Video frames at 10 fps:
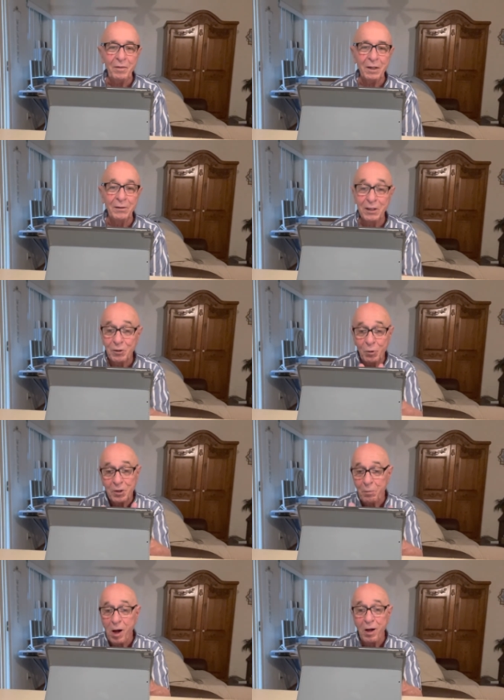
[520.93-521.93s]
This was
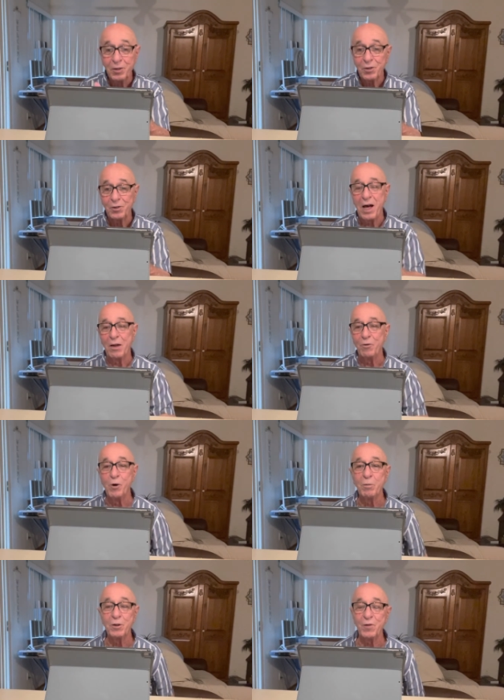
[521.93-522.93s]
Paul's thought in
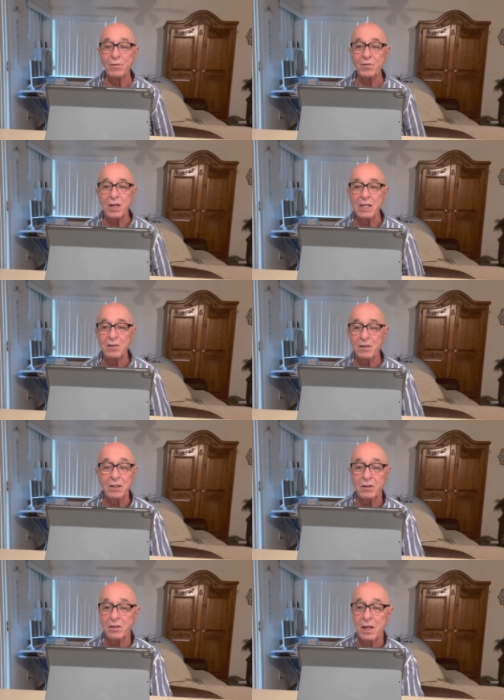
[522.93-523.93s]
Romans 15,
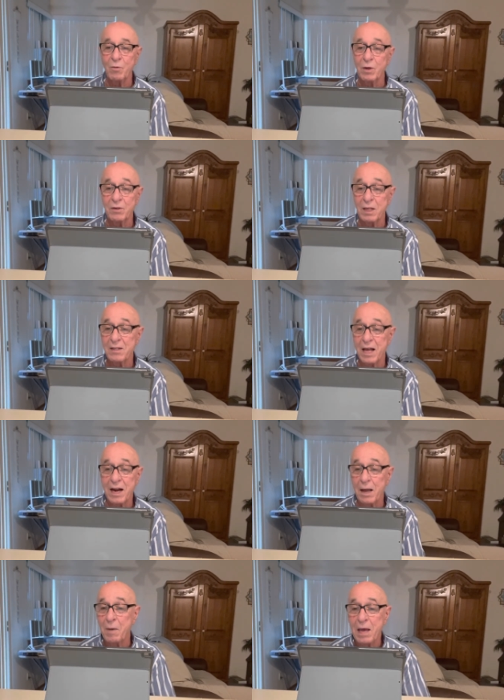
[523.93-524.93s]
16, where it says that
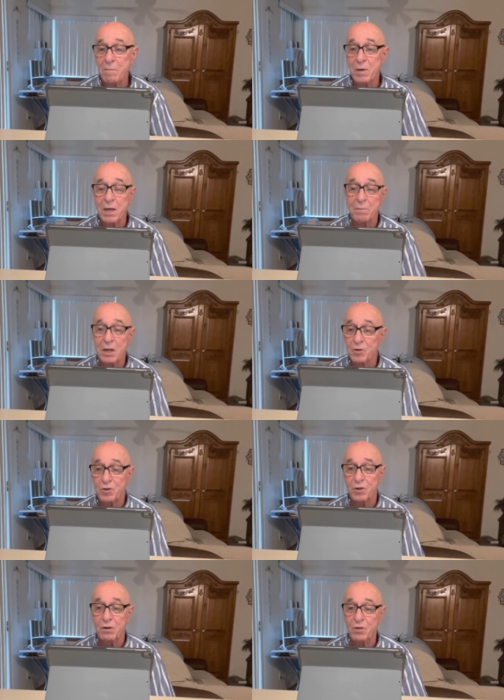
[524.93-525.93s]
I might be a
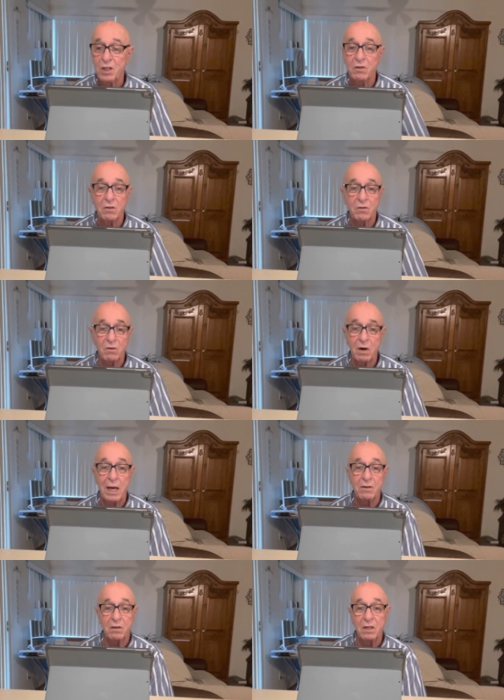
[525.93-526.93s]
minister of Jesus
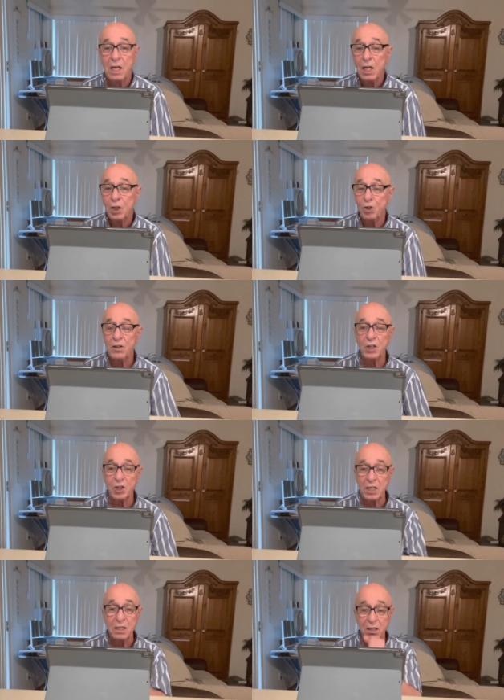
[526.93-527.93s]
Christ to the
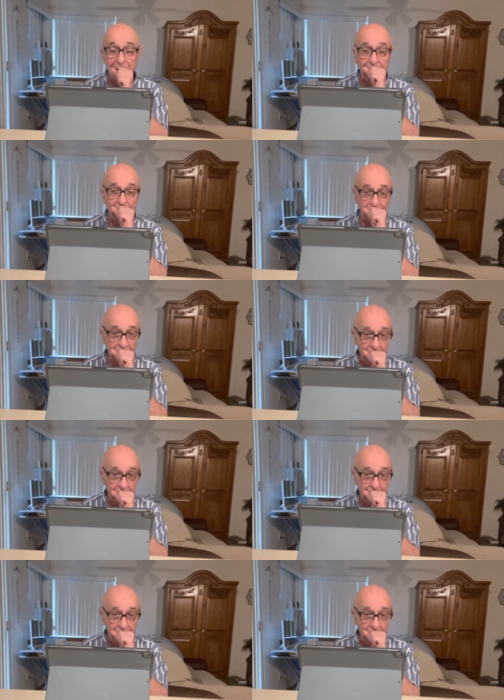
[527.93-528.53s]
Gentiles,